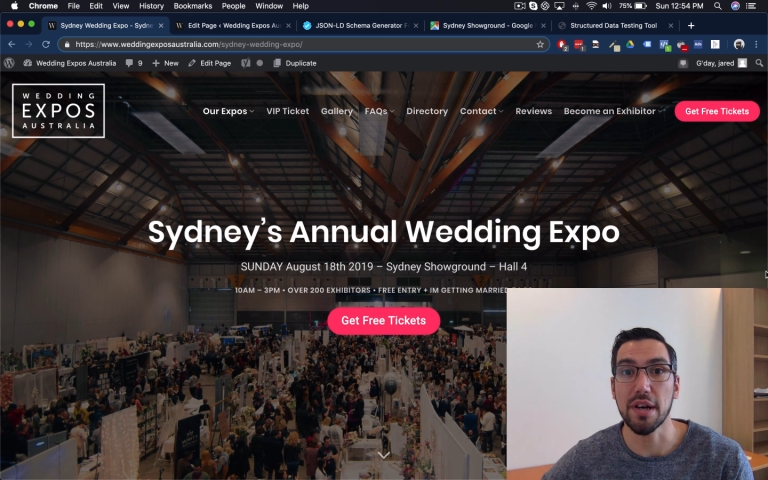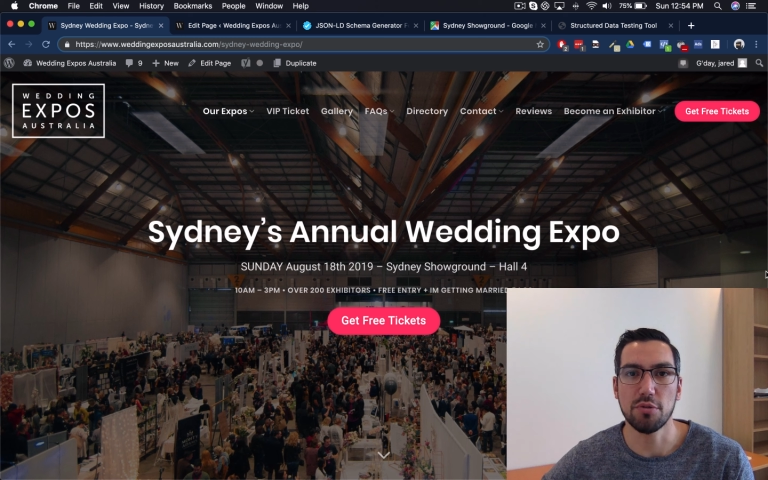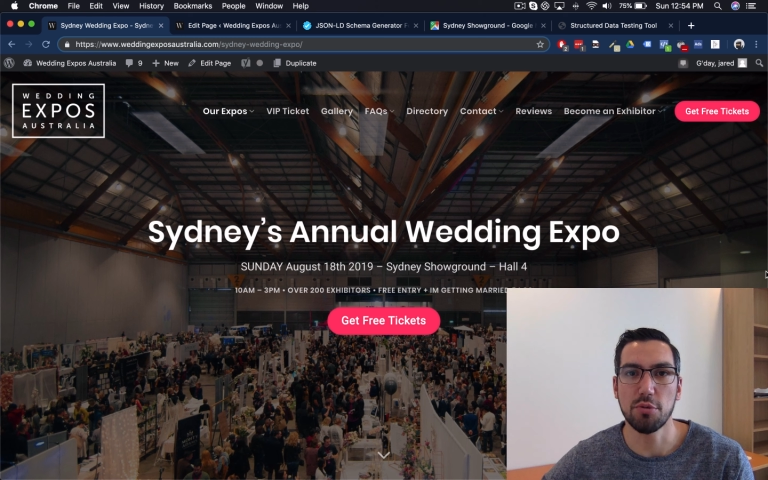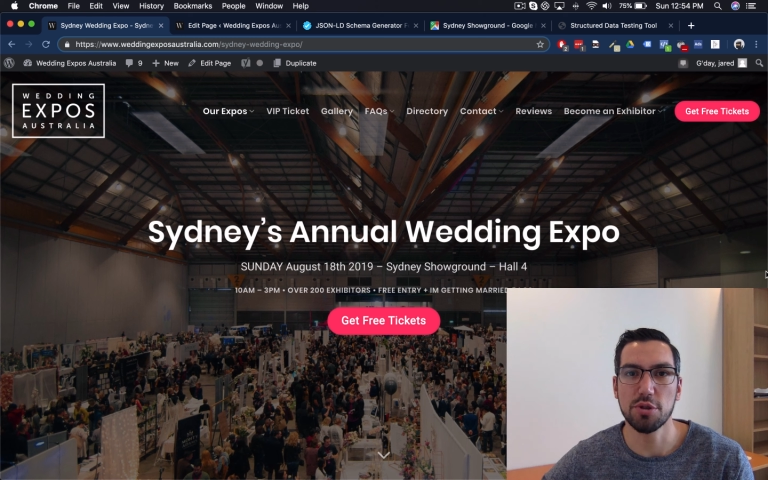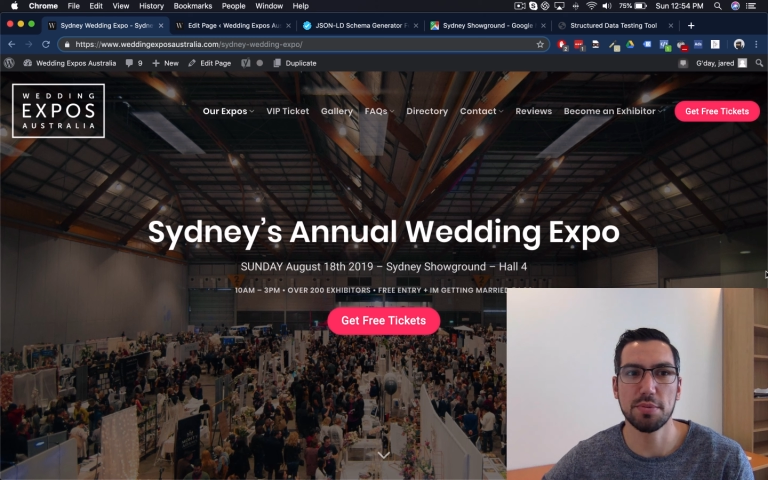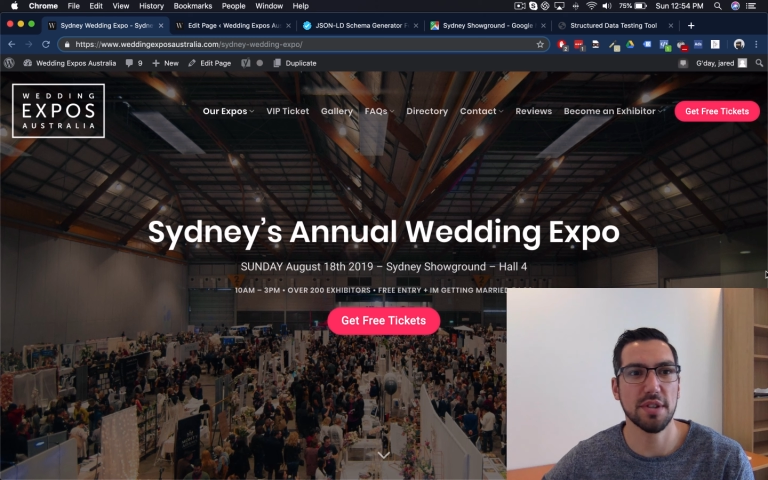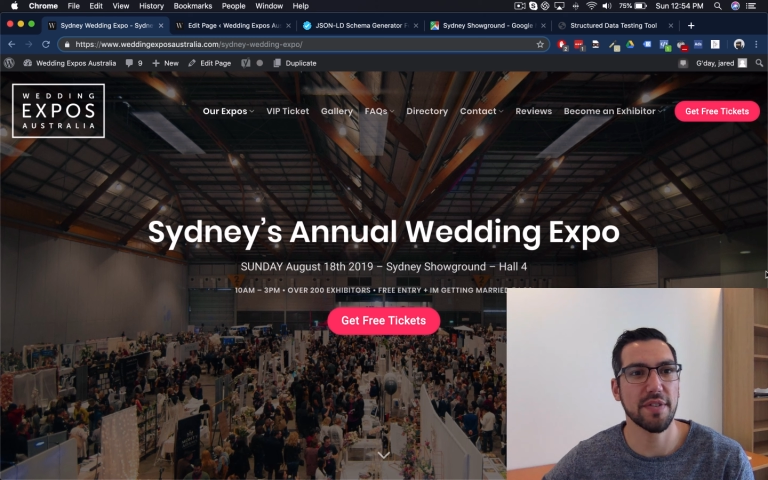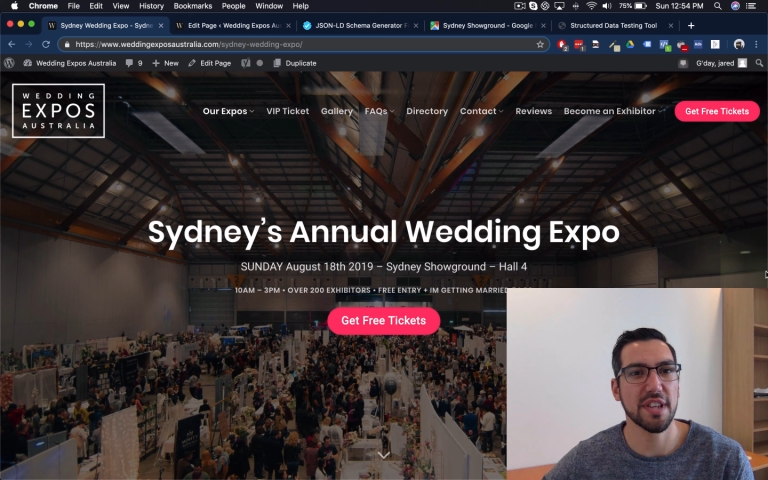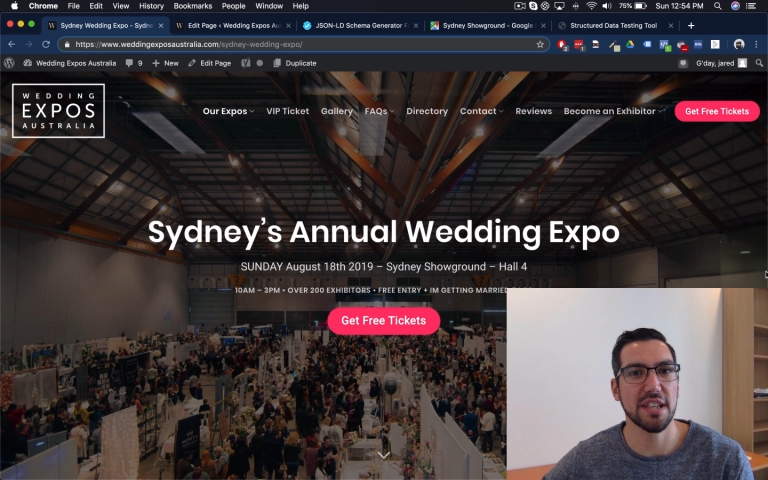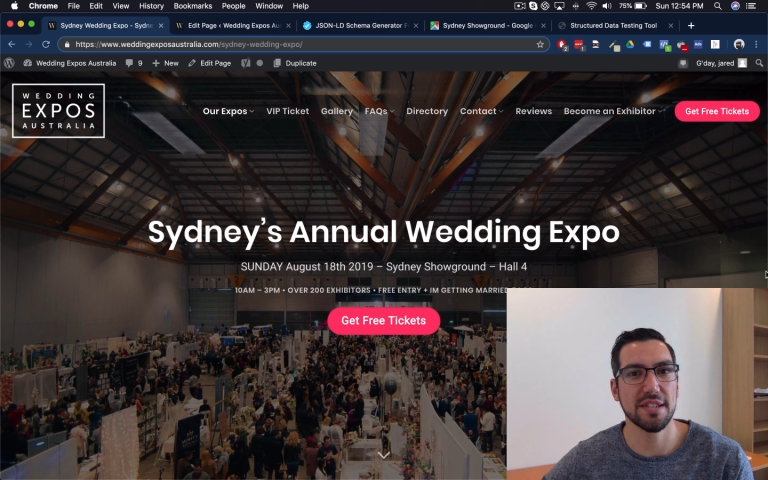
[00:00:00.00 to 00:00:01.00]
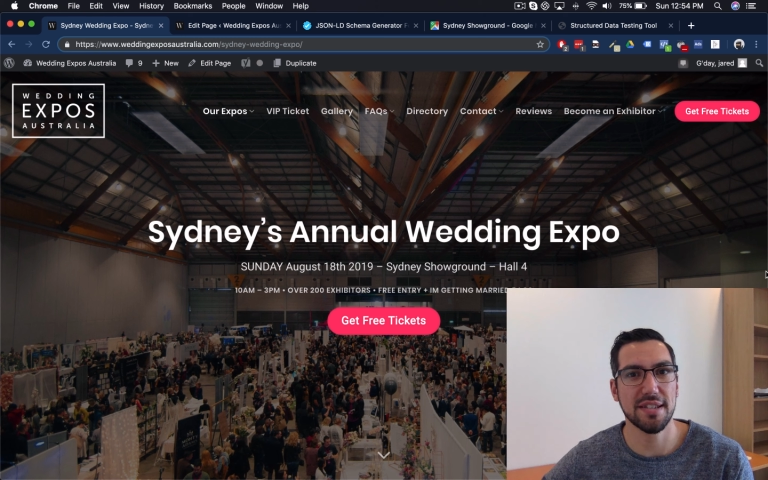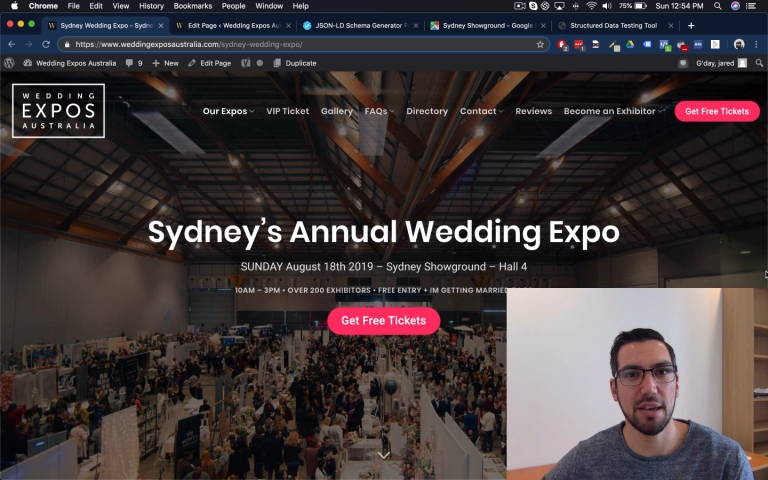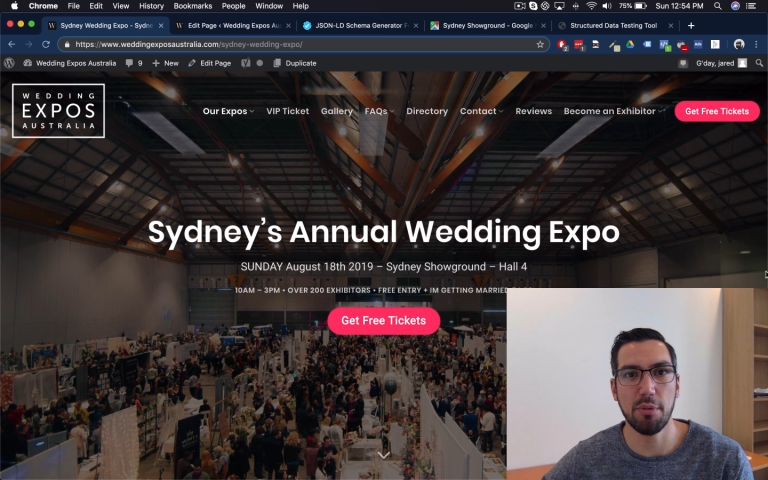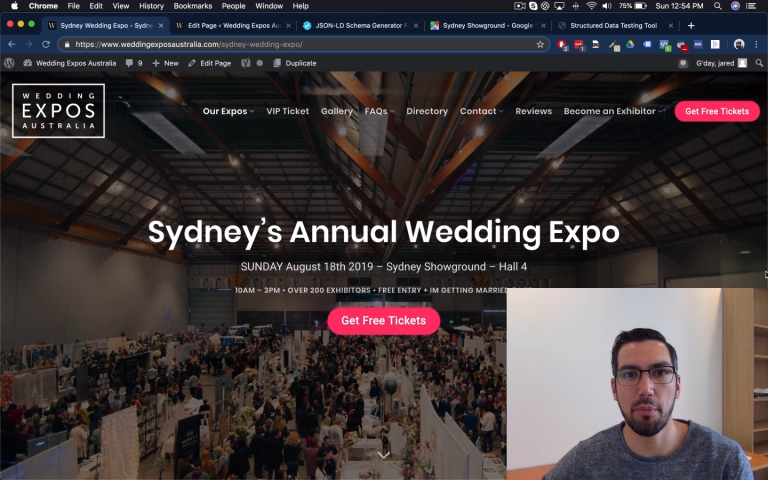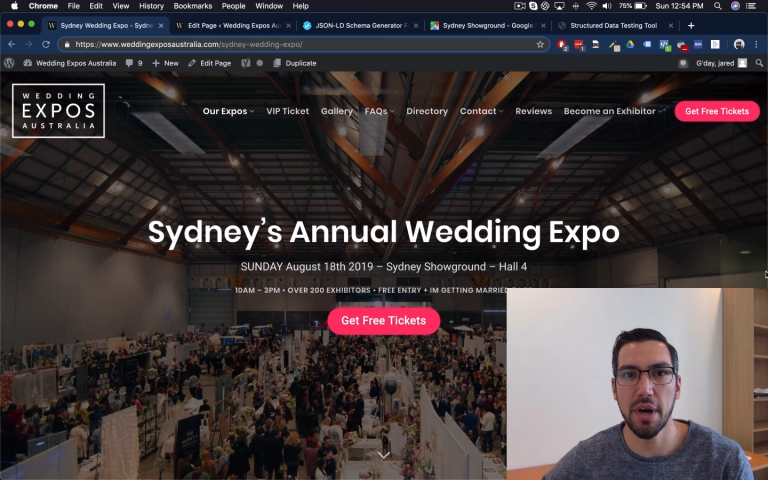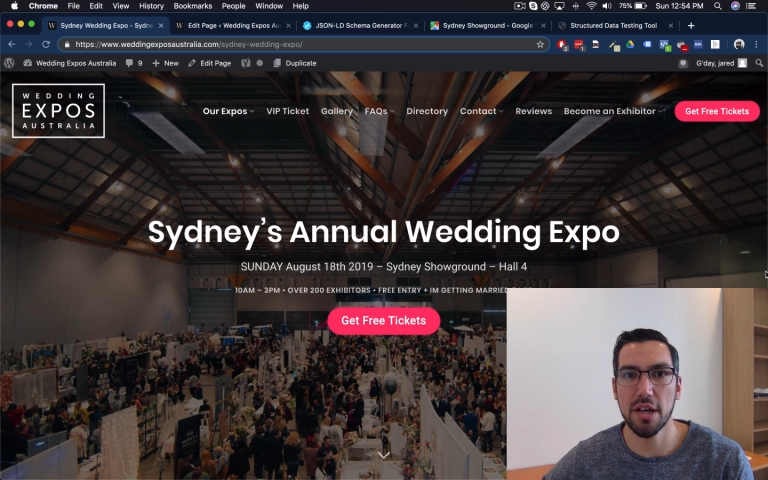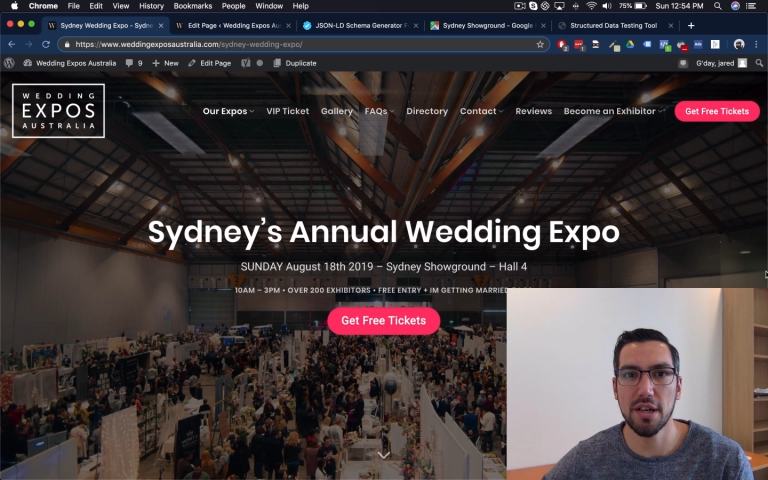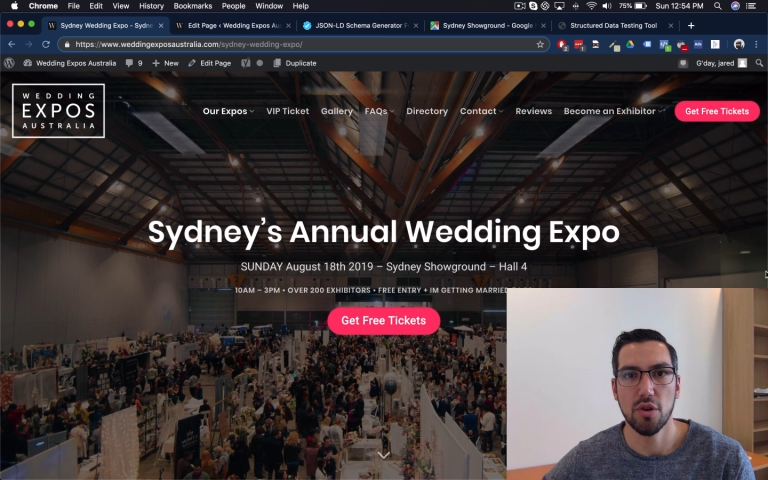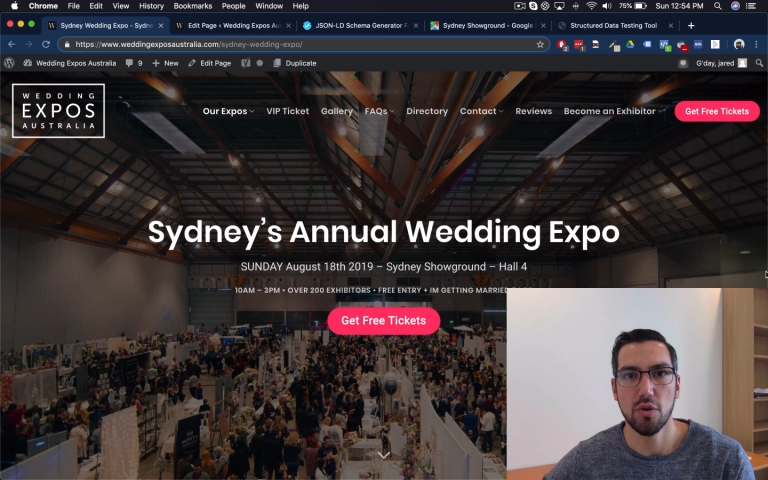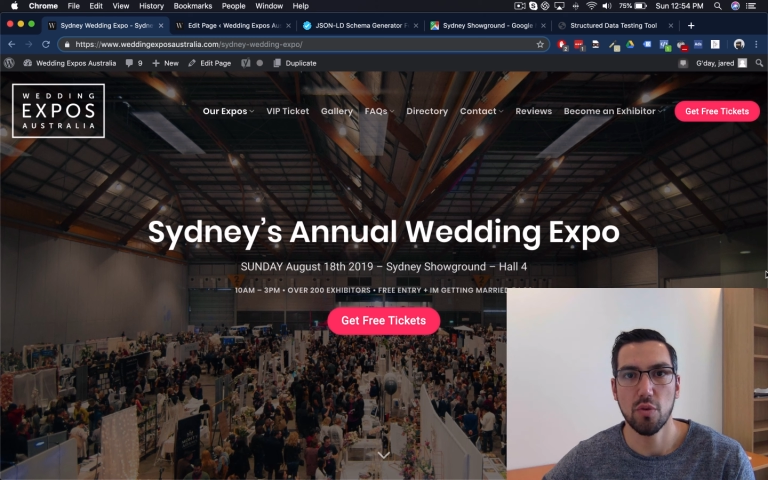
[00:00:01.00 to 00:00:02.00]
or more specifically Schema Markup,